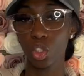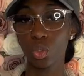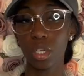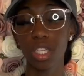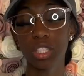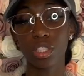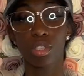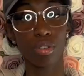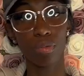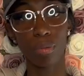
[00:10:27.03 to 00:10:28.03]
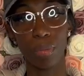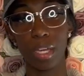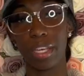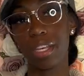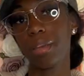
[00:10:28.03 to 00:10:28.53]
22, but
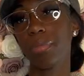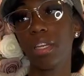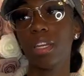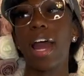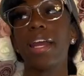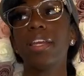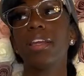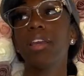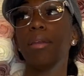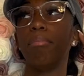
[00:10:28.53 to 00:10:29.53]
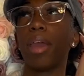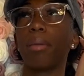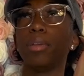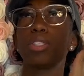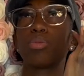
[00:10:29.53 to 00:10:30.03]
give me like
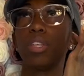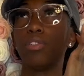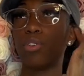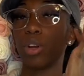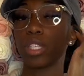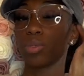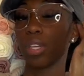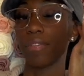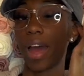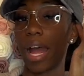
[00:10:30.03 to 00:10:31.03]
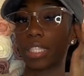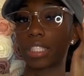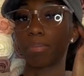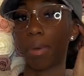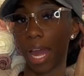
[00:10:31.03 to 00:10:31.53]
maybe 24 or 25
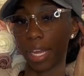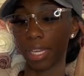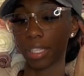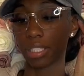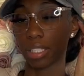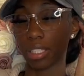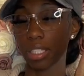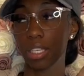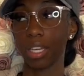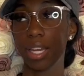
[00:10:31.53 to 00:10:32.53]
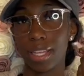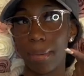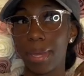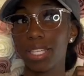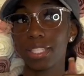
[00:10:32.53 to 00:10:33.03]
spikes, if that
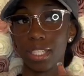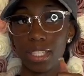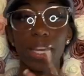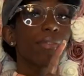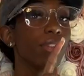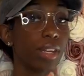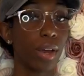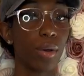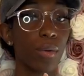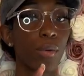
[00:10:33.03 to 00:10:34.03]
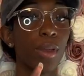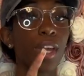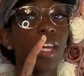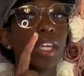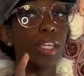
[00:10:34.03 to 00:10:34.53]
makes sense. If you know,
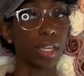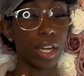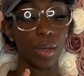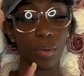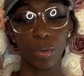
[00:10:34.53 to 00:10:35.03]
you know.